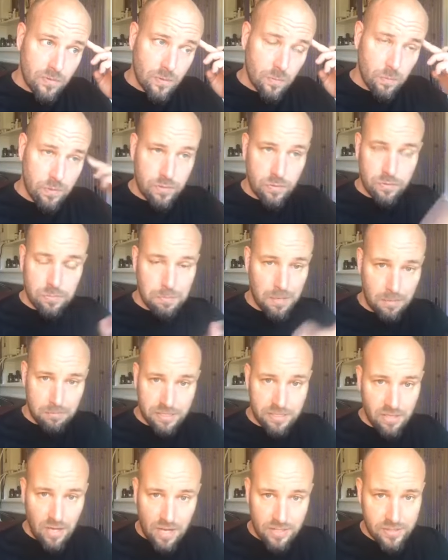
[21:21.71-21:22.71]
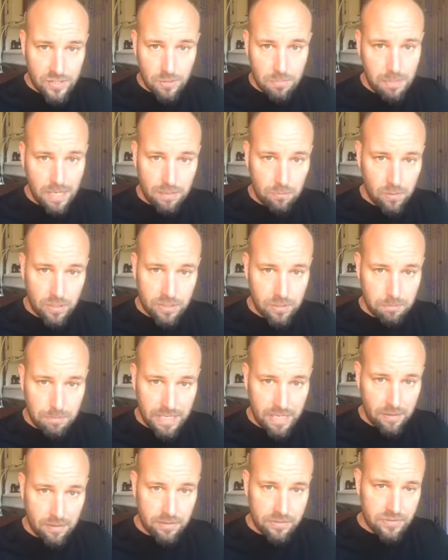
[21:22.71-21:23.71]
which was probably taught to you by one of your
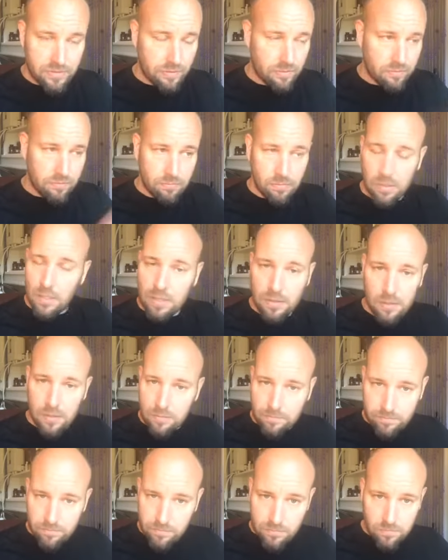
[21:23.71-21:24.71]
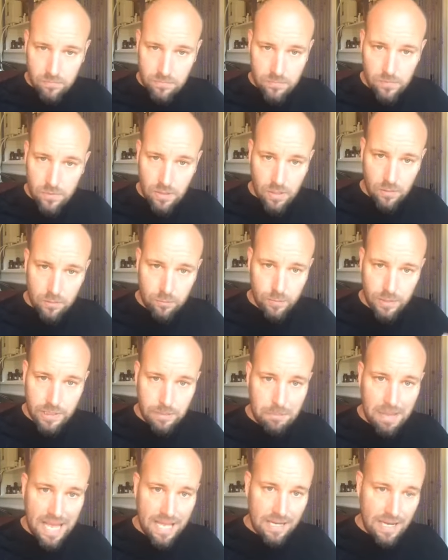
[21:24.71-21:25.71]
parents or a really
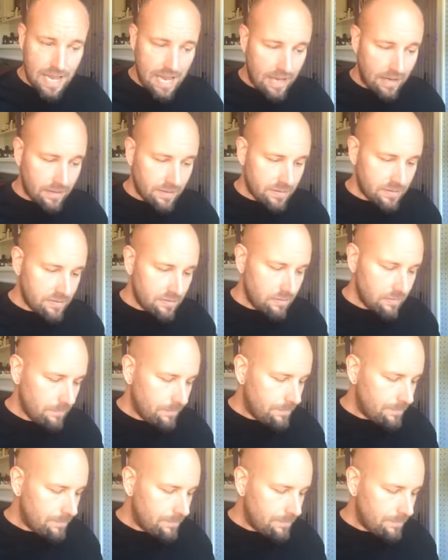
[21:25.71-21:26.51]
bad ex,